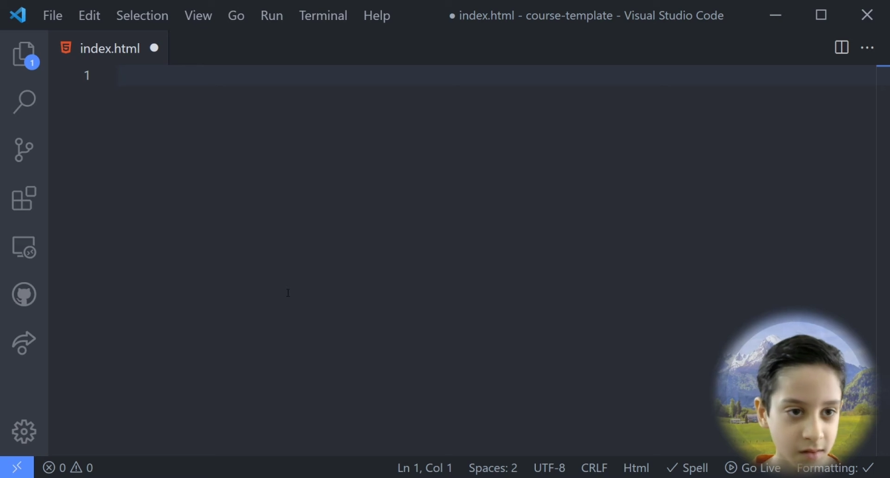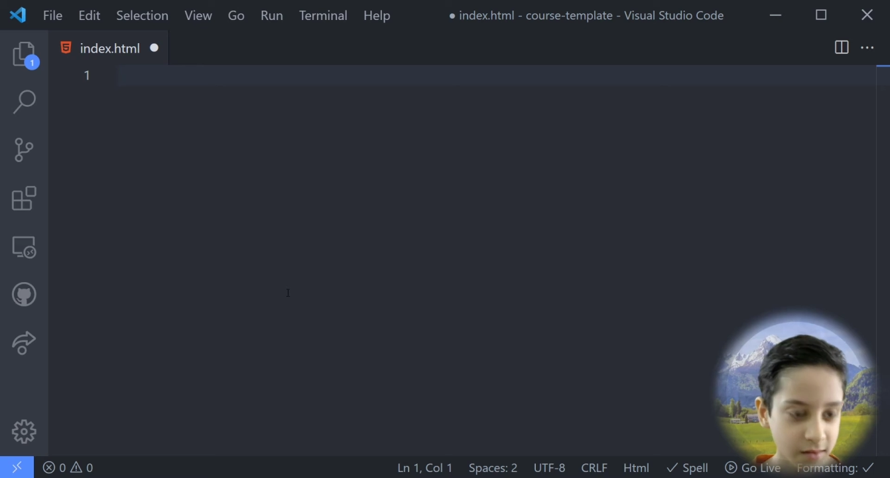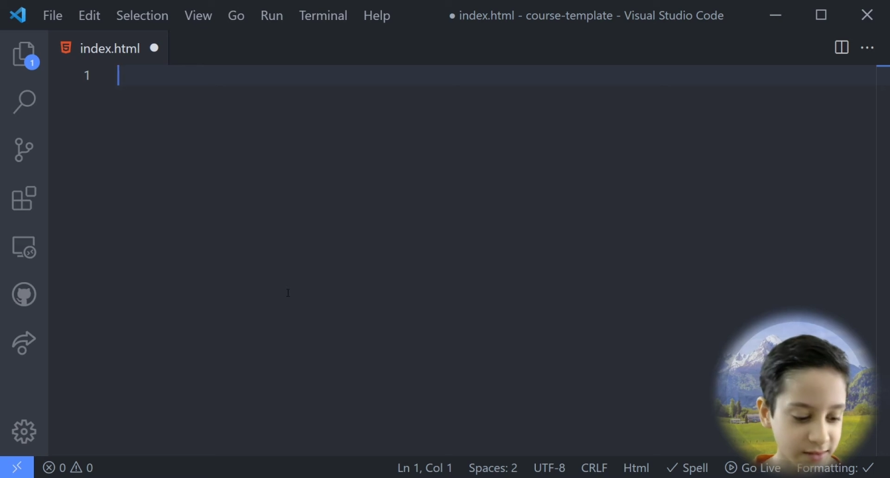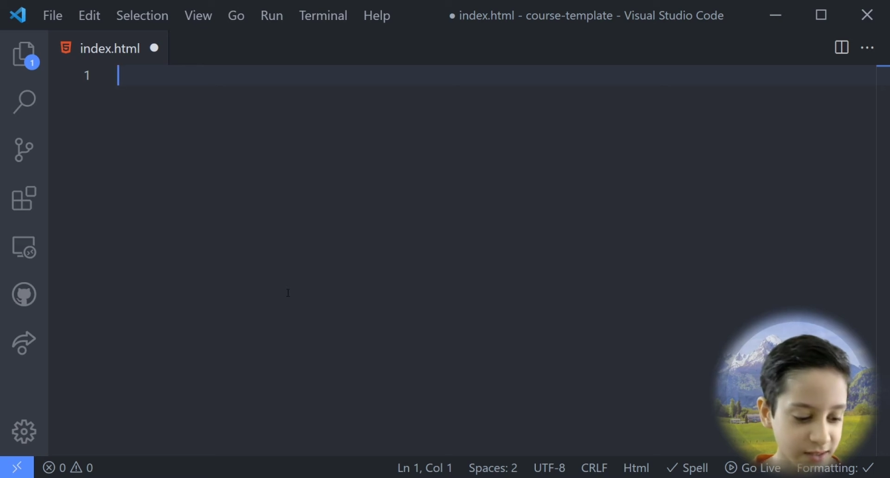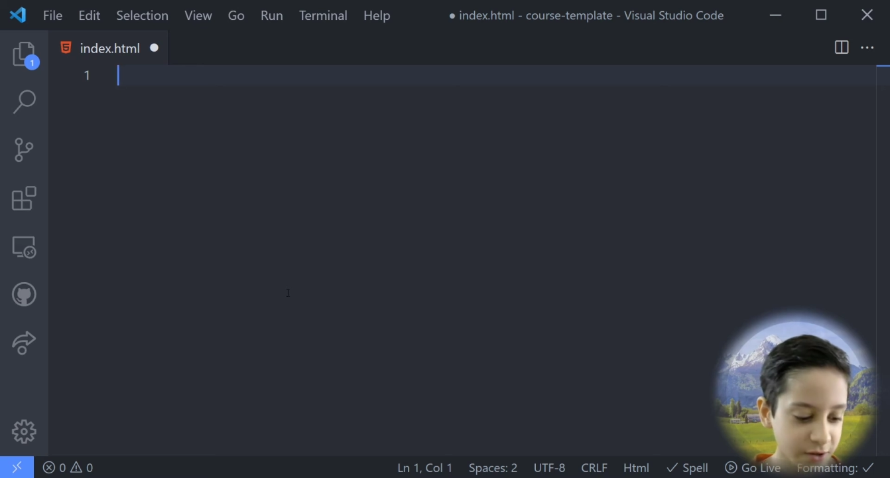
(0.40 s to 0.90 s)

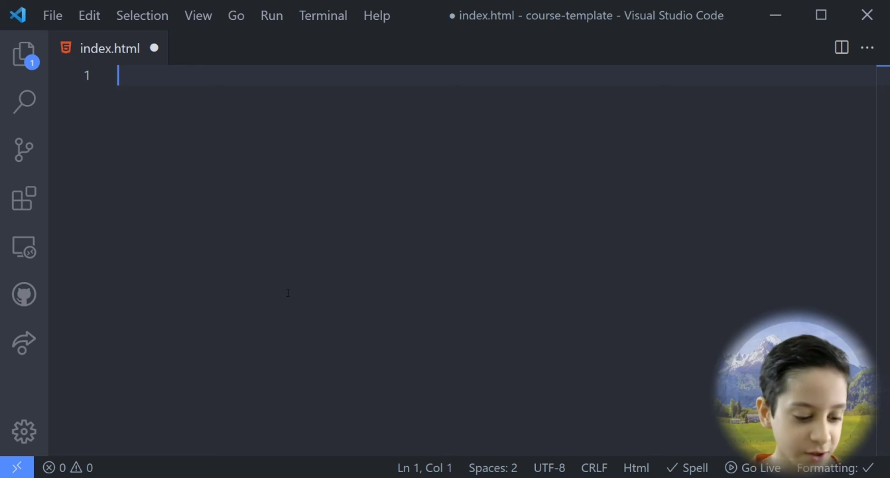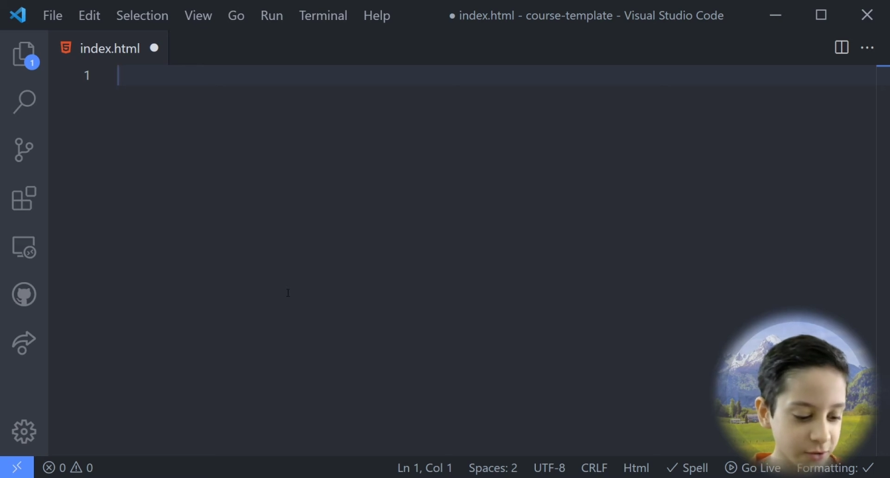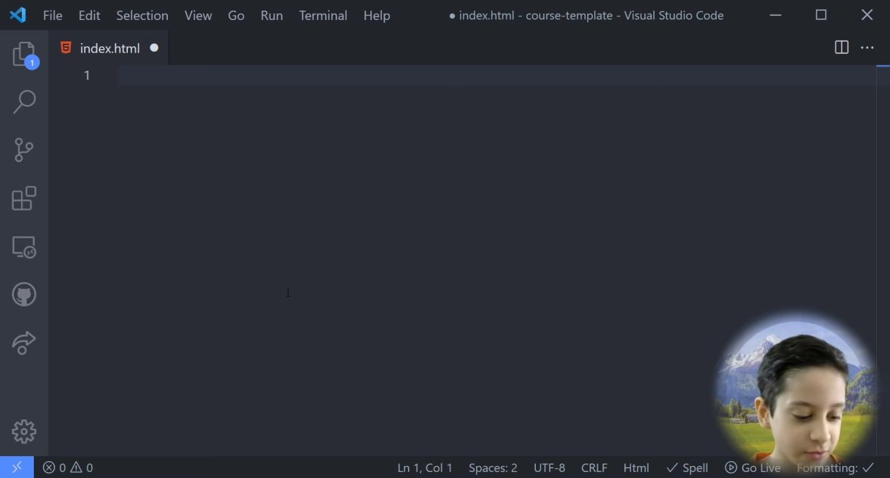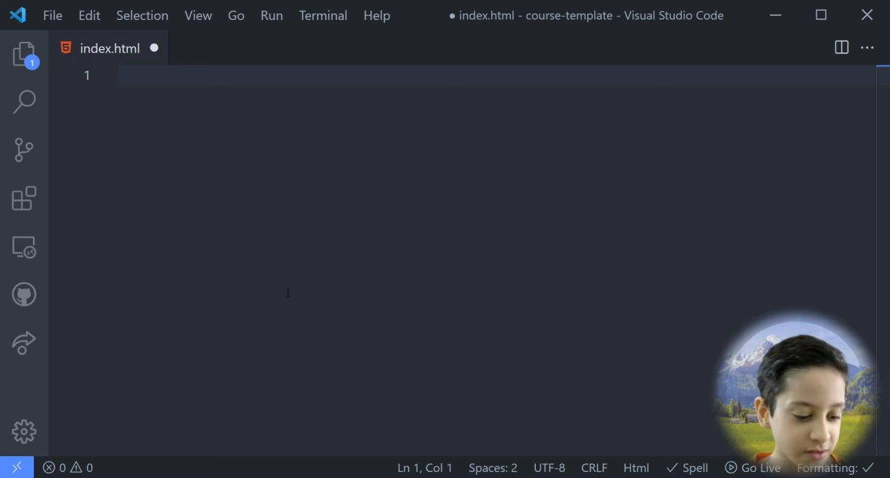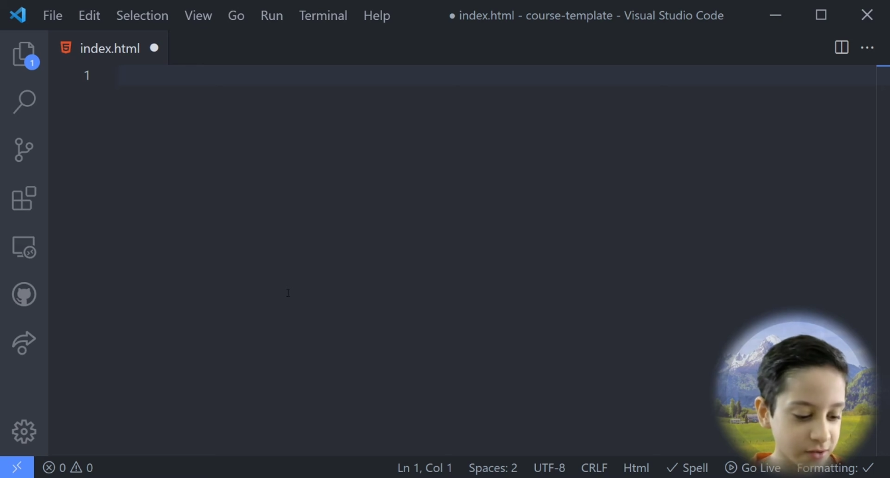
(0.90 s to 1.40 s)
Did you know
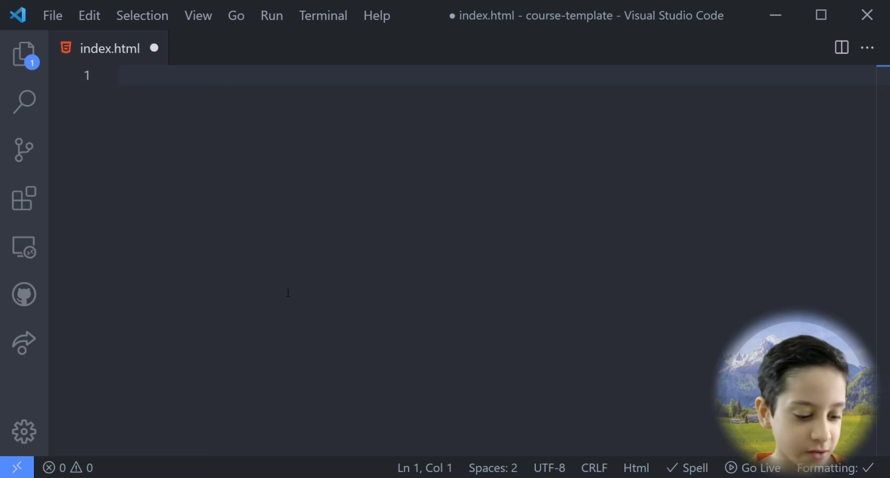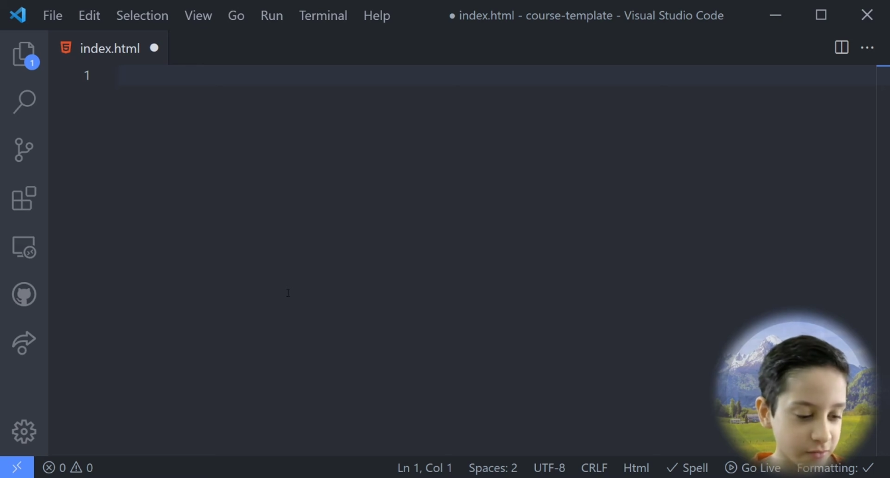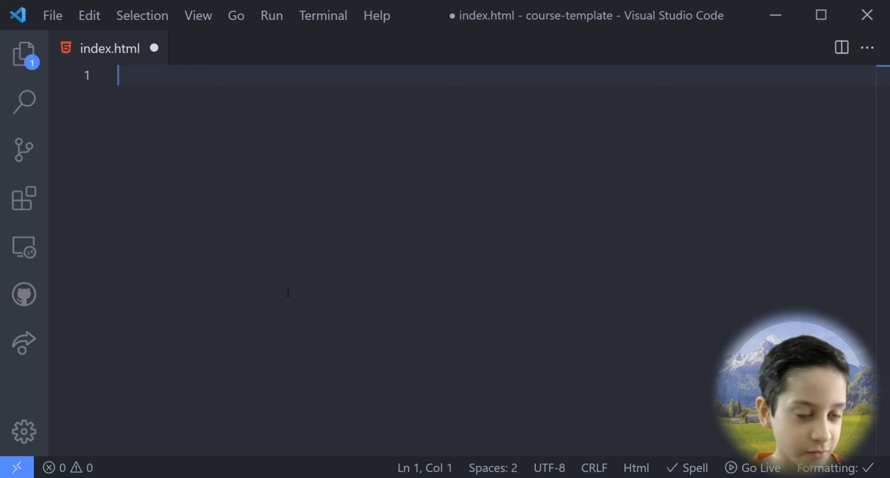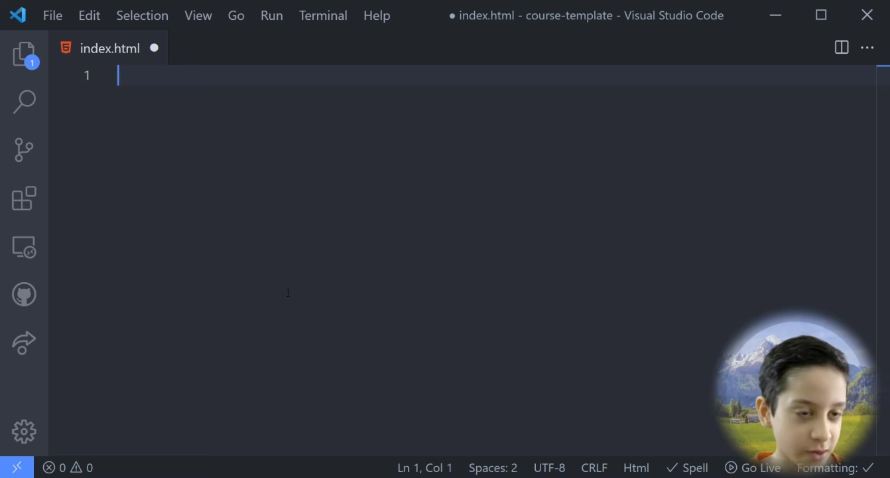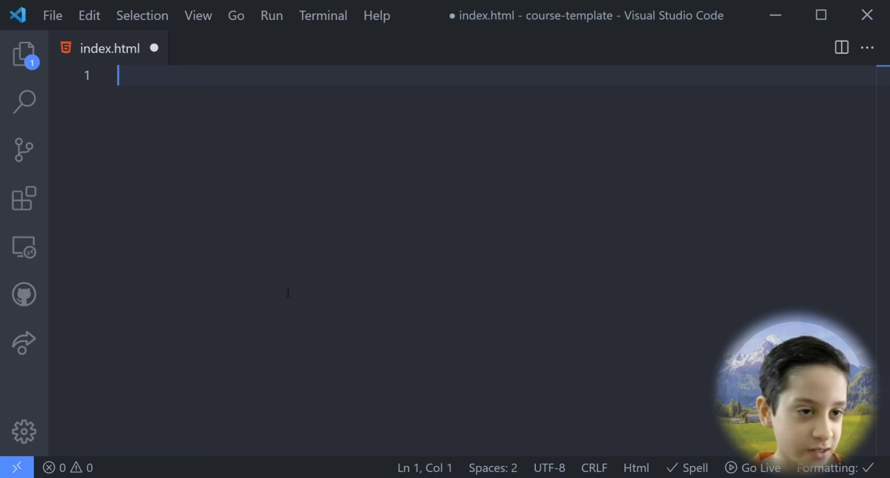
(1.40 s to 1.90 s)
that you
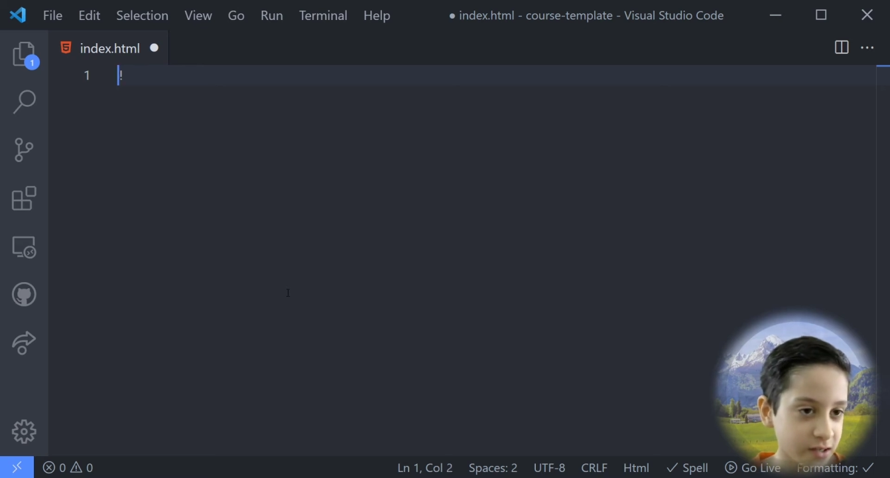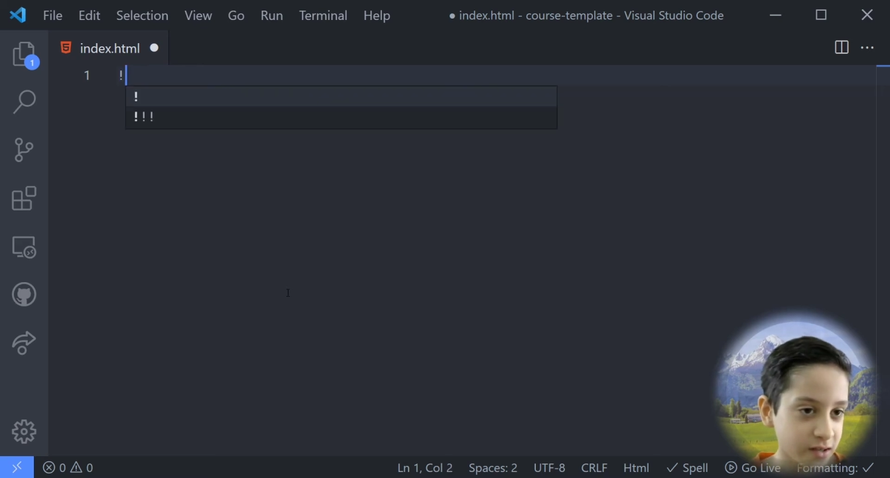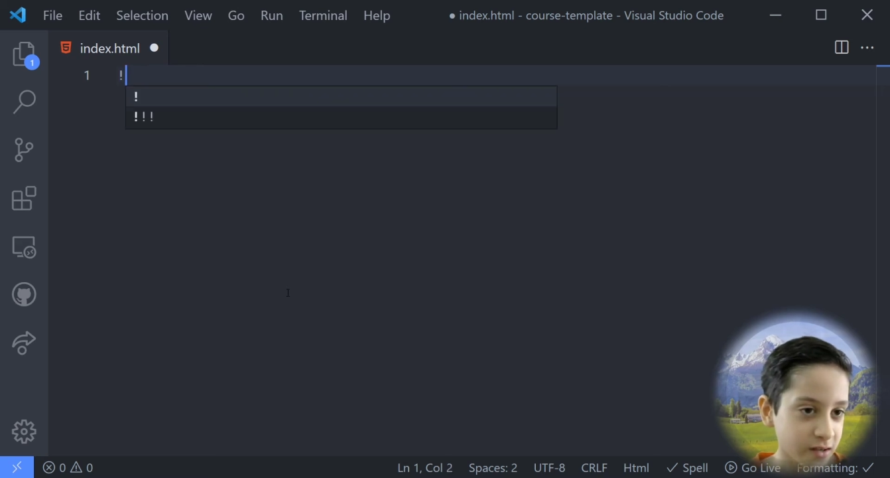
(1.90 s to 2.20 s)
can write